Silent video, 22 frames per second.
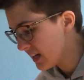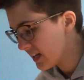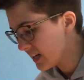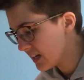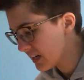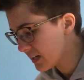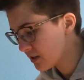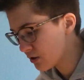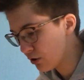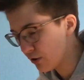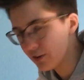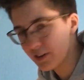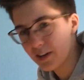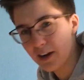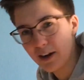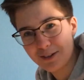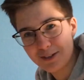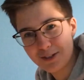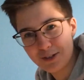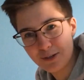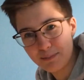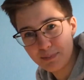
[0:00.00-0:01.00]
it turned
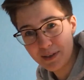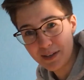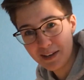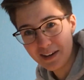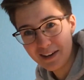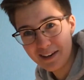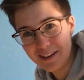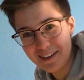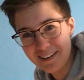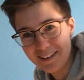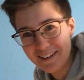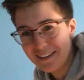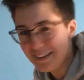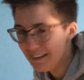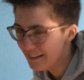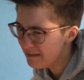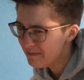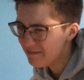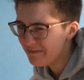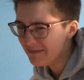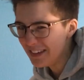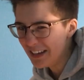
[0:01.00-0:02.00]
out to be
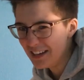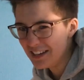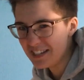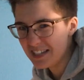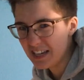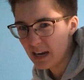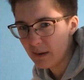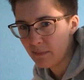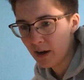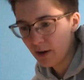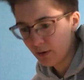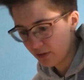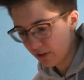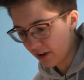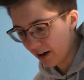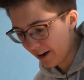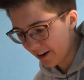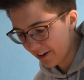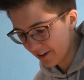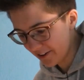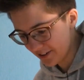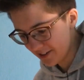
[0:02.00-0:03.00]
somehow the
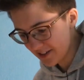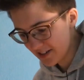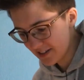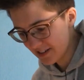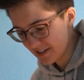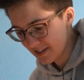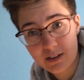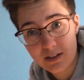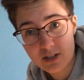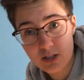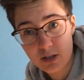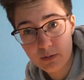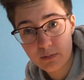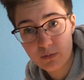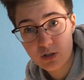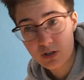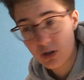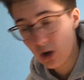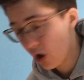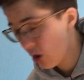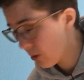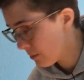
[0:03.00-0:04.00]
hardest. So I'm
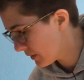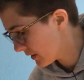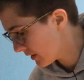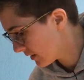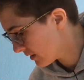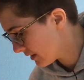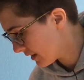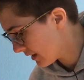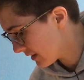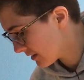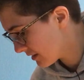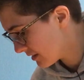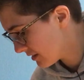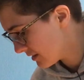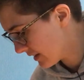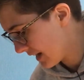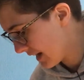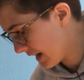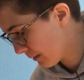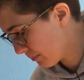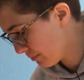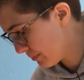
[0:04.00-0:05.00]
just hoping that the
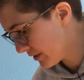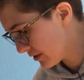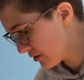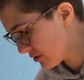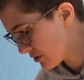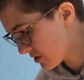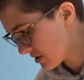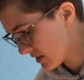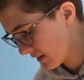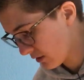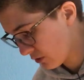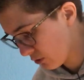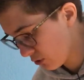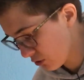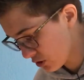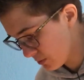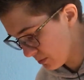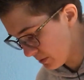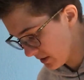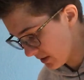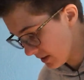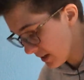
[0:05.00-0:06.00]
egg beaters are going to
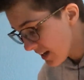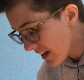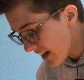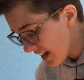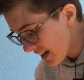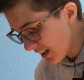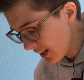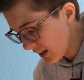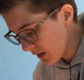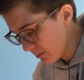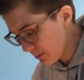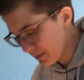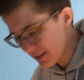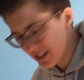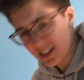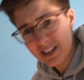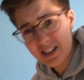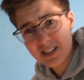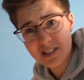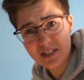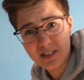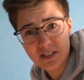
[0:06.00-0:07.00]
be a little bit
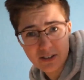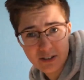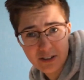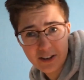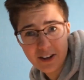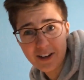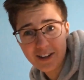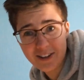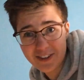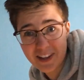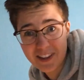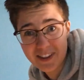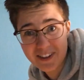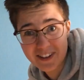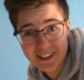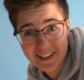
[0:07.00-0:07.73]
easier than the